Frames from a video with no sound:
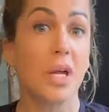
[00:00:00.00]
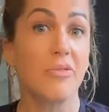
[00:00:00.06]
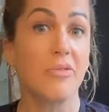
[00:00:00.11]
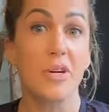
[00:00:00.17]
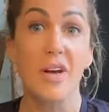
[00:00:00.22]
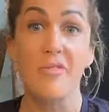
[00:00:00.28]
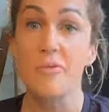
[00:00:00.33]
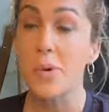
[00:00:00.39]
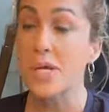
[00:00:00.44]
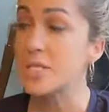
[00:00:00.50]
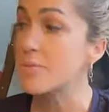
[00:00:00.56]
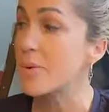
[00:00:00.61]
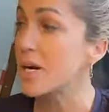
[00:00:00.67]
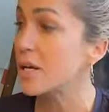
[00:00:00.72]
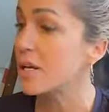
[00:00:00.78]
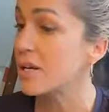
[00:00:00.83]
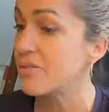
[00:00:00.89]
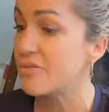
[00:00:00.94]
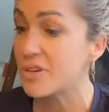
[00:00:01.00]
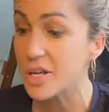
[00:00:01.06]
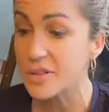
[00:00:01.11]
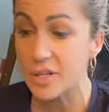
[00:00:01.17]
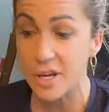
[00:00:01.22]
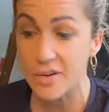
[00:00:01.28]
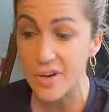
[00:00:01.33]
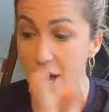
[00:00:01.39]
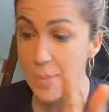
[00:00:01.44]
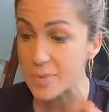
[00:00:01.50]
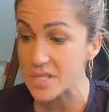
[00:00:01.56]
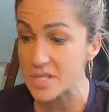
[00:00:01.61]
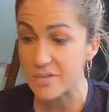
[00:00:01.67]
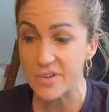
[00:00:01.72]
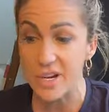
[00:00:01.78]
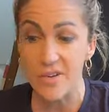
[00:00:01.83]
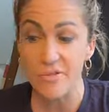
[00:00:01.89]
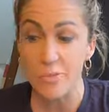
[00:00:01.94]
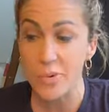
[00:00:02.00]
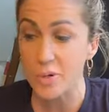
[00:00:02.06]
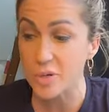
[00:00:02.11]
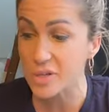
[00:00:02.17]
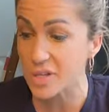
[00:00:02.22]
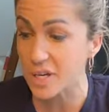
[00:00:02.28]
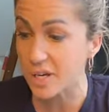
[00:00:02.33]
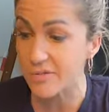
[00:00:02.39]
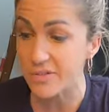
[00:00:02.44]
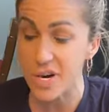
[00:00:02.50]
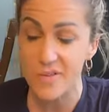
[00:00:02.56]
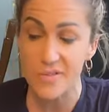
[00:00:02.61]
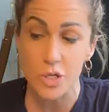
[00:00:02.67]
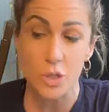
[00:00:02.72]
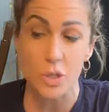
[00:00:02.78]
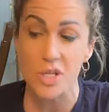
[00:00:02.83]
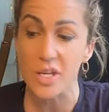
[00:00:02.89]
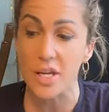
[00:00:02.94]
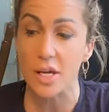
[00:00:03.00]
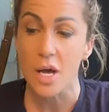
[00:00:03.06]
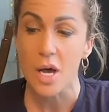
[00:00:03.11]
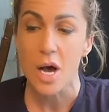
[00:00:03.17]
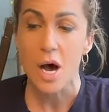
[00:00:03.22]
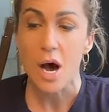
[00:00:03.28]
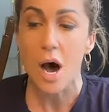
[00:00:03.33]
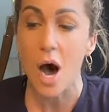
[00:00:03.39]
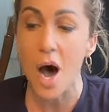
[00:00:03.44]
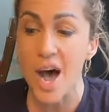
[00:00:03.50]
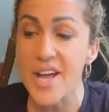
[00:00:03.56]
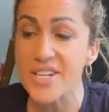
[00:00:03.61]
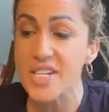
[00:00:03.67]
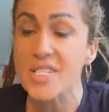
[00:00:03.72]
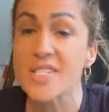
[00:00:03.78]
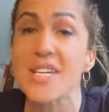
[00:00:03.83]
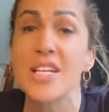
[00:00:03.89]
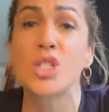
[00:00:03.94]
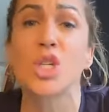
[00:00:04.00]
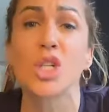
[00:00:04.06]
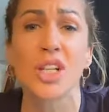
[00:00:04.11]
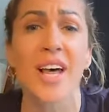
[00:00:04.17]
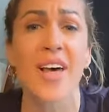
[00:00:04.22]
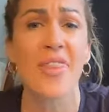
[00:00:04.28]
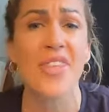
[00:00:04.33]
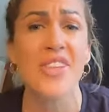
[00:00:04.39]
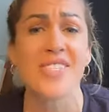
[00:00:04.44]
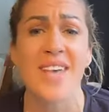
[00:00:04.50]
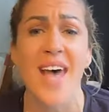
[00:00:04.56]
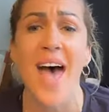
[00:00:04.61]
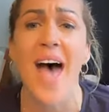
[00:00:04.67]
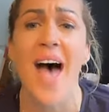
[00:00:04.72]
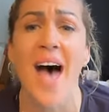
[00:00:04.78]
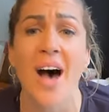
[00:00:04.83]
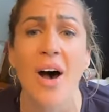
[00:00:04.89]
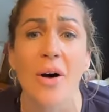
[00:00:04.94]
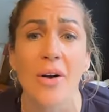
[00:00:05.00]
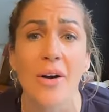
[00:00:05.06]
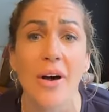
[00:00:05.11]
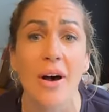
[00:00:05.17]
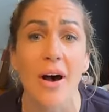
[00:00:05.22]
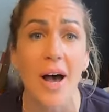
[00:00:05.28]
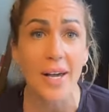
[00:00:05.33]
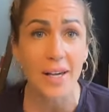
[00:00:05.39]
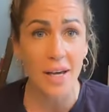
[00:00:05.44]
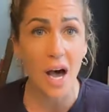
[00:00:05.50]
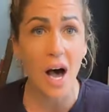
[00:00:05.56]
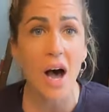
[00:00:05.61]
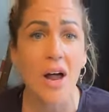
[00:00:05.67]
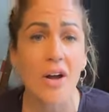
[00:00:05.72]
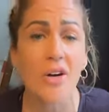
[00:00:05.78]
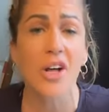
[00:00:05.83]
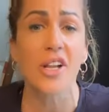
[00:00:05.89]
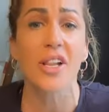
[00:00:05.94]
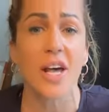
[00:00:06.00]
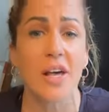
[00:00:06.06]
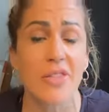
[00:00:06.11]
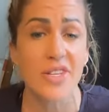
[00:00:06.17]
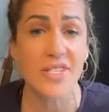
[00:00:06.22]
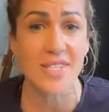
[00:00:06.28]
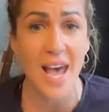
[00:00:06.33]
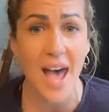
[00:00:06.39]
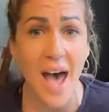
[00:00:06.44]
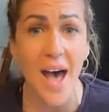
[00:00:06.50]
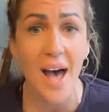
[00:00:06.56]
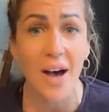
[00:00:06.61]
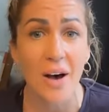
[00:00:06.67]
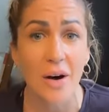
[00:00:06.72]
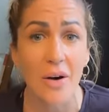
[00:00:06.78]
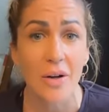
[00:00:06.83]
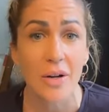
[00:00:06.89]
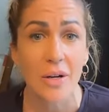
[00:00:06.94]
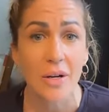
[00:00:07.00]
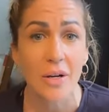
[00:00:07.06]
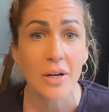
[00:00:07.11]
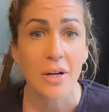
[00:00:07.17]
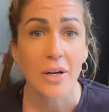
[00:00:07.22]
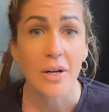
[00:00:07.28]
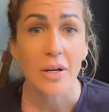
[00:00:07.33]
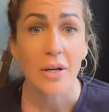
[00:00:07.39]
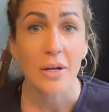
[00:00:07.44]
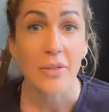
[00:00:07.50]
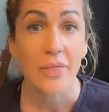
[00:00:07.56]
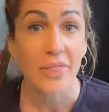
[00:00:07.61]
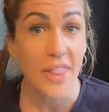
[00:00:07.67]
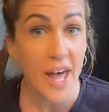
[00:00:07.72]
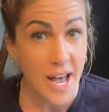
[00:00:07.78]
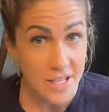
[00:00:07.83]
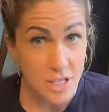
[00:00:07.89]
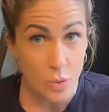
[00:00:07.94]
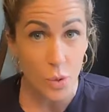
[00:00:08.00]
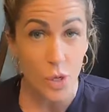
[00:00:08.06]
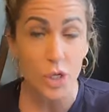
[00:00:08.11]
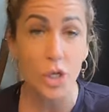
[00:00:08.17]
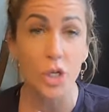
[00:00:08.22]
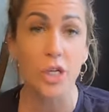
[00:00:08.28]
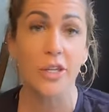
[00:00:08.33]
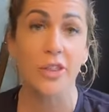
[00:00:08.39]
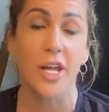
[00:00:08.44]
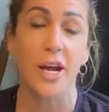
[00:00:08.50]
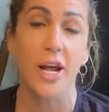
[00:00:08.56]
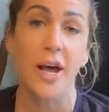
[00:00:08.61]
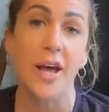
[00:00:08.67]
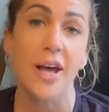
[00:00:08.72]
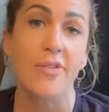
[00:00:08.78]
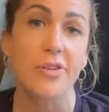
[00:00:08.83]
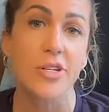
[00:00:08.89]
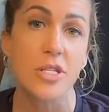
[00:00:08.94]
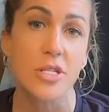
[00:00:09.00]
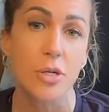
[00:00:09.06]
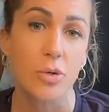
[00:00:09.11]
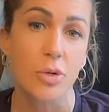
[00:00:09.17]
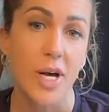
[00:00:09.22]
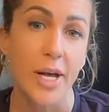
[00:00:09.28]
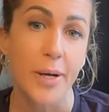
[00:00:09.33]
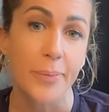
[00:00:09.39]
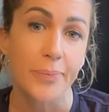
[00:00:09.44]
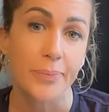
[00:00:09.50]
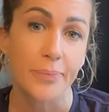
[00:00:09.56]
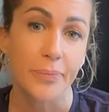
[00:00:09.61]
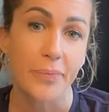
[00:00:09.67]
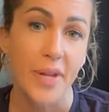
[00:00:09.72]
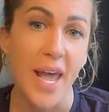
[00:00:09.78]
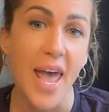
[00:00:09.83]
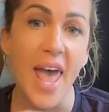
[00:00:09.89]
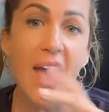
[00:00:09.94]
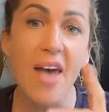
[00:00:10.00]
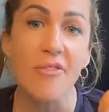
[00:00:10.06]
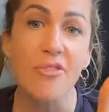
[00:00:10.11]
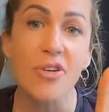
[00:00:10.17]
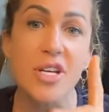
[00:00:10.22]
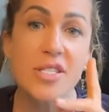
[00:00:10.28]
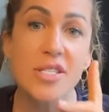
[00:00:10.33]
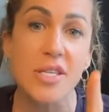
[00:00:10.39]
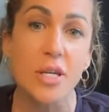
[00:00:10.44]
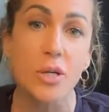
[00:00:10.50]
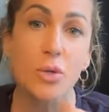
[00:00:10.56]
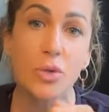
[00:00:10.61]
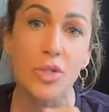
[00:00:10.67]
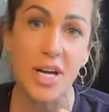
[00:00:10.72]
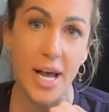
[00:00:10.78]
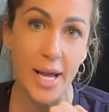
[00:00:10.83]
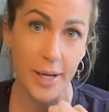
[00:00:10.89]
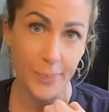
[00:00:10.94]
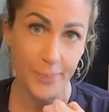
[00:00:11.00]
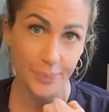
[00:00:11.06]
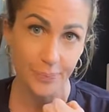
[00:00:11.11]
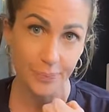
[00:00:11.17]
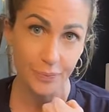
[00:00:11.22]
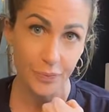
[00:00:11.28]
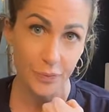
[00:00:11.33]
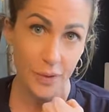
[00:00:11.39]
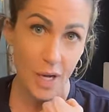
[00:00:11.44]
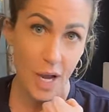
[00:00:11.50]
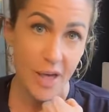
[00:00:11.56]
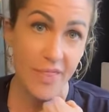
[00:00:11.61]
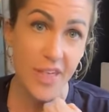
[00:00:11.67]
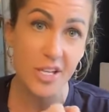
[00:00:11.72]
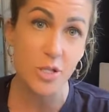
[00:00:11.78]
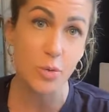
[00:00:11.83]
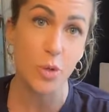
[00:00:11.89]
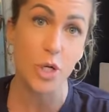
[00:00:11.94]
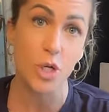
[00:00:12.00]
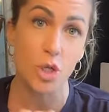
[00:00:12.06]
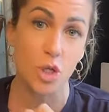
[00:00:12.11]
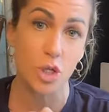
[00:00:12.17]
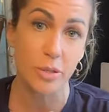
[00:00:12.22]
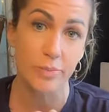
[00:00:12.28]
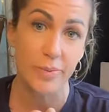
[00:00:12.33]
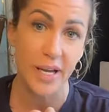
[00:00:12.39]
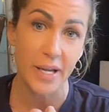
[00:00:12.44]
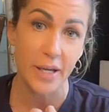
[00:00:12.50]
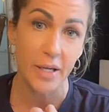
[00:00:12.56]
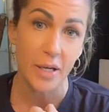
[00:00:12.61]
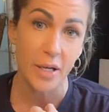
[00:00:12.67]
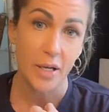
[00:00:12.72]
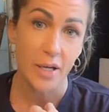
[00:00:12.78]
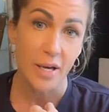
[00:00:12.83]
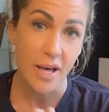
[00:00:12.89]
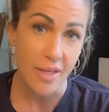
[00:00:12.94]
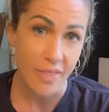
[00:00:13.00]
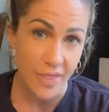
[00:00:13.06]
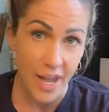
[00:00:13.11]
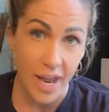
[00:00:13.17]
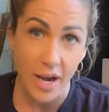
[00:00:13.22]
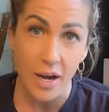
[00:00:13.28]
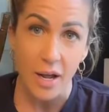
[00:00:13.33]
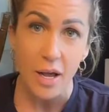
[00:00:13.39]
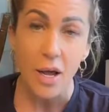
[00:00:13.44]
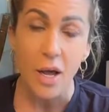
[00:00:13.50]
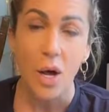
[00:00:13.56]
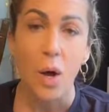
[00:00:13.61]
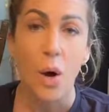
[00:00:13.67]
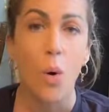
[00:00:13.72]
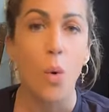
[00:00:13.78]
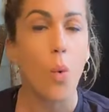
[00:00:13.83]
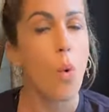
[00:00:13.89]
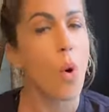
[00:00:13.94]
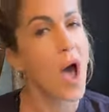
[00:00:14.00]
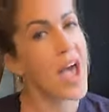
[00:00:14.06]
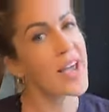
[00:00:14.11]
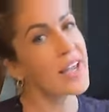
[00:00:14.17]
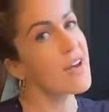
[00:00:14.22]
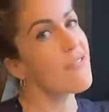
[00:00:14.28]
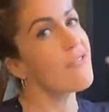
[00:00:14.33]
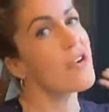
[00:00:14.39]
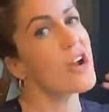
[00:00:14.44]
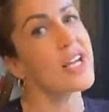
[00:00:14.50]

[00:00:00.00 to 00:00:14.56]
if it never makes money, if nothing ever happens, if I never build a thing, if I never do a thing, I just need to let this out. I can't not let this out. That's what you can let out every single day. Every single day. And that's what it should be. And then whack a